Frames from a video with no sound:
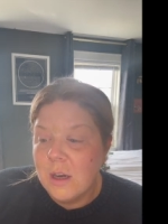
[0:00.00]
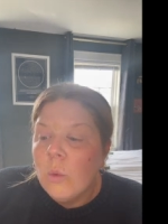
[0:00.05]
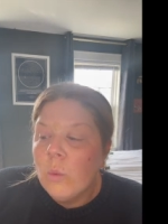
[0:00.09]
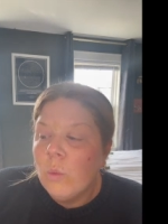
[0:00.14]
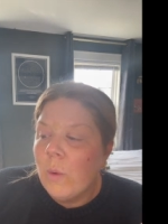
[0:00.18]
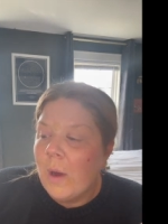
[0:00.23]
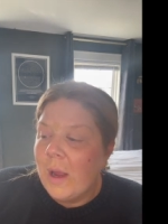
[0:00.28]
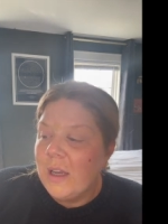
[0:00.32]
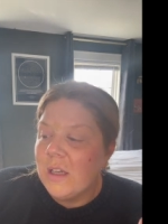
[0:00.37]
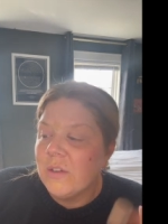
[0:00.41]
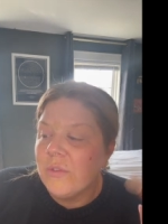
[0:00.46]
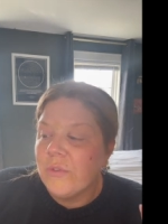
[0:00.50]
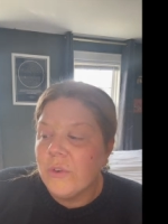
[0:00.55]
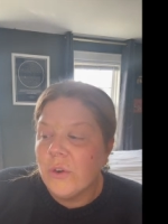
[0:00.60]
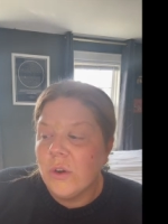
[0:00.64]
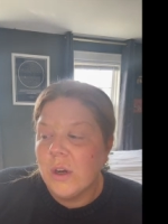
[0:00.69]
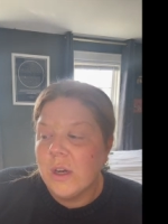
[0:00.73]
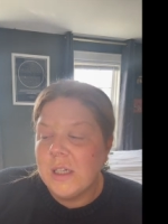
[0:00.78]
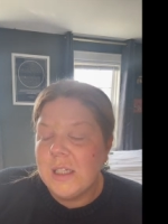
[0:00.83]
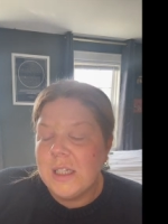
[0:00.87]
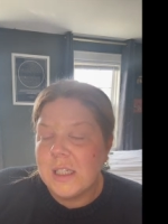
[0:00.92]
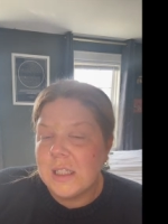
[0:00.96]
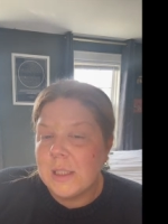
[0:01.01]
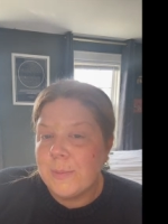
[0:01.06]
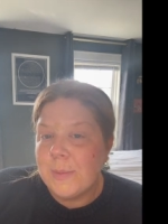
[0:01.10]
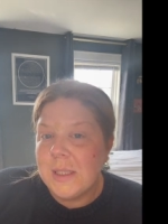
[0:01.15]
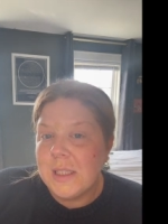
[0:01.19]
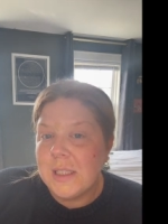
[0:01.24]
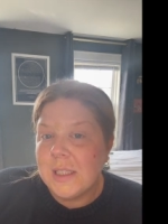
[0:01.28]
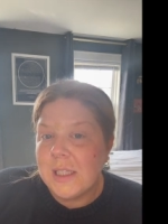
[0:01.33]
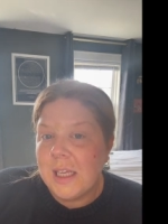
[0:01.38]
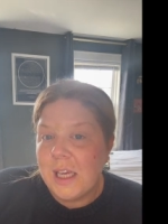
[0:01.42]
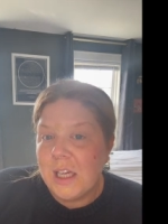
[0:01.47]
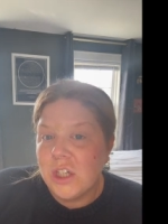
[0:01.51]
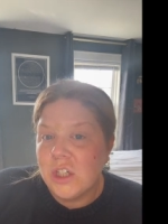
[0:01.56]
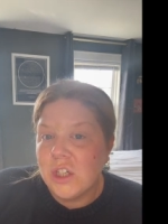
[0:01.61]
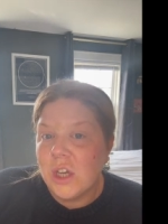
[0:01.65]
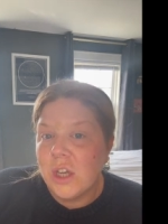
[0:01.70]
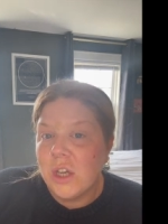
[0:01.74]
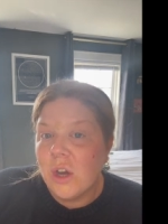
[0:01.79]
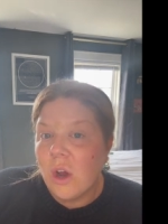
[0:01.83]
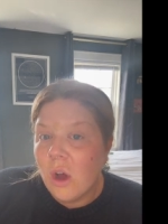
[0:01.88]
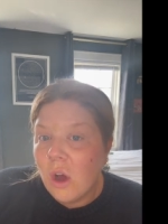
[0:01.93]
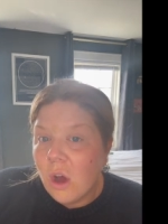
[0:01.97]
went for a
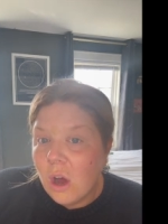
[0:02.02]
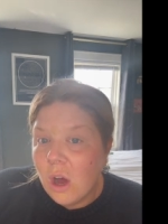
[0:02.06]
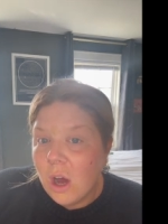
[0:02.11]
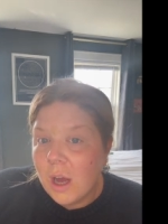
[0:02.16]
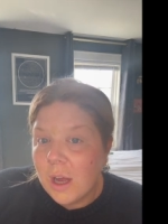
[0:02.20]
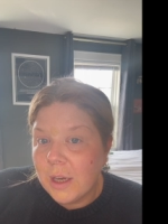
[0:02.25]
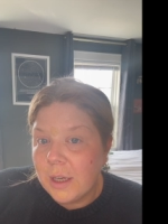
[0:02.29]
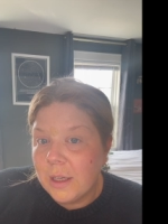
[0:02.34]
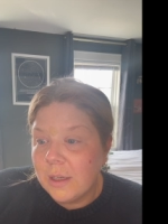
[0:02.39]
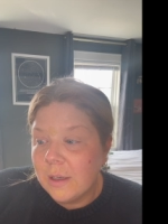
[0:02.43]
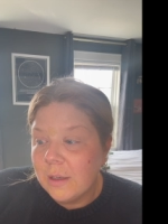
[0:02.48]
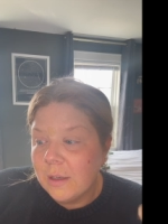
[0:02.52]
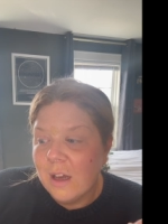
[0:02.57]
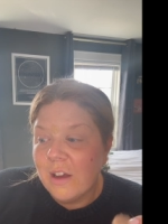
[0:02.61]
dispensation on